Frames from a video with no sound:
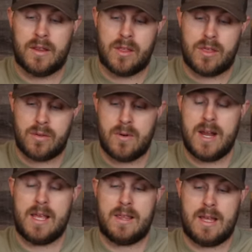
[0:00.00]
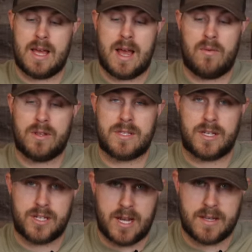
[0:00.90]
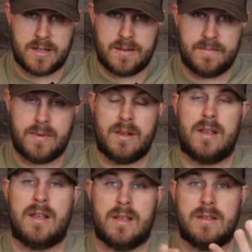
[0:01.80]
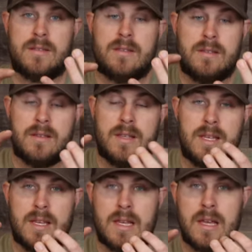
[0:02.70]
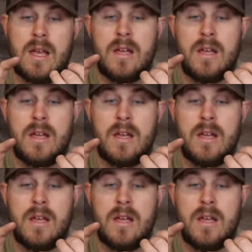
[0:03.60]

The three that I would suggest is the